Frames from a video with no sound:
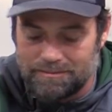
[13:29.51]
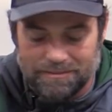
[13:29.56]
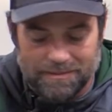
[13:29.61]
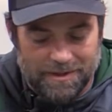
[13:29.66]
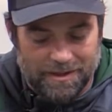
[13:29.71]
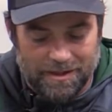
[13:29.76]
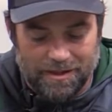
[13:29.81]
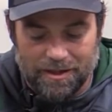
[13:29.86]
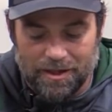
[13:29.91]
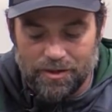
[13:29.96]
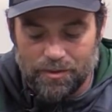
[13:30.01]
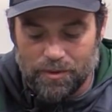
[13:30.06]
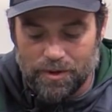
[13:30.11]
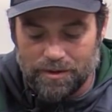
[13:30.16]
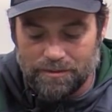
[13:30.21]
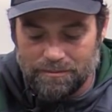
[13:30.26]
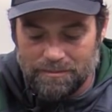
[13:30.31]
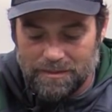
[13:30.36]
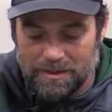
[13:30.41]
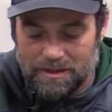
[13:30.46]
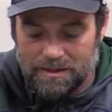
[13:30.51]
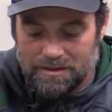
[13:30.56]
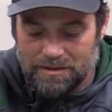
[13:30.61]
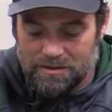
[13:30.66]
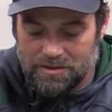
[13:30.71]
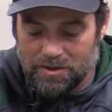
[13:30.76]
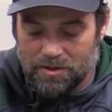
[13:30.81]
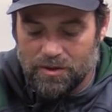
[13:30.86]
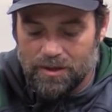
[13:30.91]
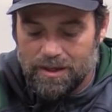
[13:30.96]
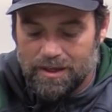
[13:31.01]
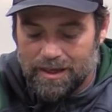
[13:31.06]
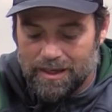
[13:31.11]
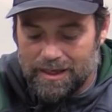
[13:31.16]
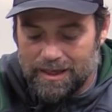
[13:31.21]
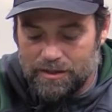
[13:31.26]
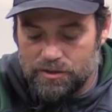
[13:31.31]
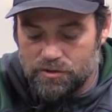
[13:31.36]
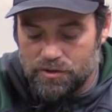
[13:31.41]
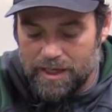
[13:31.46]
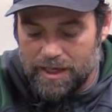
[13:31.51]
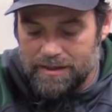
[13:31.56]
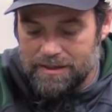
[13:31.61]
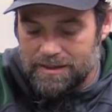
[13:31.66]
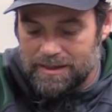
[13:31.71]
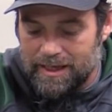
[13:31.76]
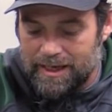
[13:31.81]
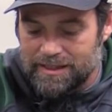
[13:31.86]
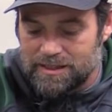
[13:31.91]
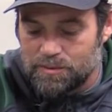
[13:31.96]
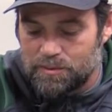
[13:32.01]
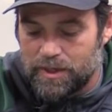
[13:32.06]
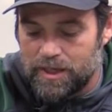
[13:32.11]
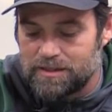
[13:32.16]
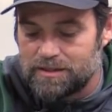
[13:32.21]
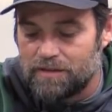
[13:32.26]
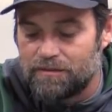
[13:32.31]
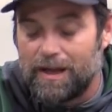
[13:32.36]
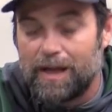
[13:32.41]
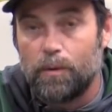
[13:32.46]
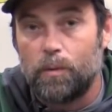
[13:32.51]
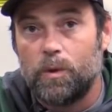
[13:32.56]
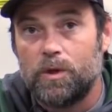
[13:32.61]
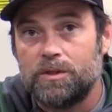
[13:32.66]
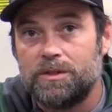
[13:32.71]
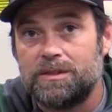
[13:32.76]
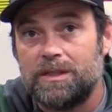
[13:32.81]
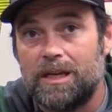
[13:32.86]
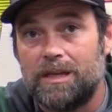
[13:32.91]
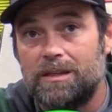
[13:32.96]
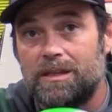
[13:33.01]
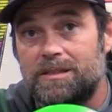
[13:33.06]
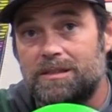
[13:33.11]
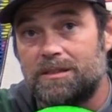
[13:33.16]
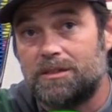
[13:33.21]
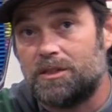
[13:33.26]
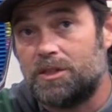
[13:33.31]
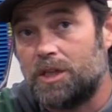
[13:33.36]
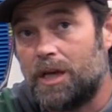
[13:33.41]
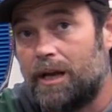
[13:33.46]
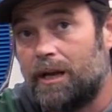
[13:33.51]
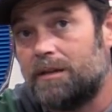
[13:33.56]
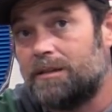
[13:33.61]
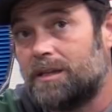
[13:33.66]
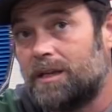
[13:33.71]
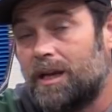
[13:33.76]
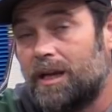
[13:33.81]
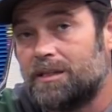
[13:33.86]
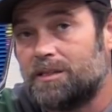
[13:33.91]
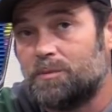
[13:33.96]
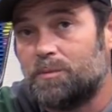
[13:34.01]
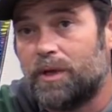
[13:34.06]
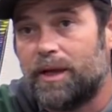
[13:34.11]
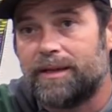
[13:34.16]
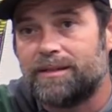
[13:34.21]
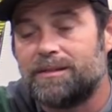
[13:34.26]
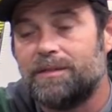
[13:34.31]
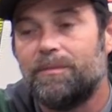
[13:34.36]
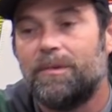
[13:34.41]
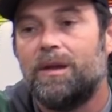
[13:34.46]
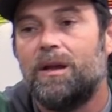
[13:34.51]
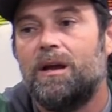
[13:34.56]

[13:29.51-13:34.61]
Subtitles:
get another one. So again, try this Kastaplast stuff. I will say this as a shout out to Kastaplast.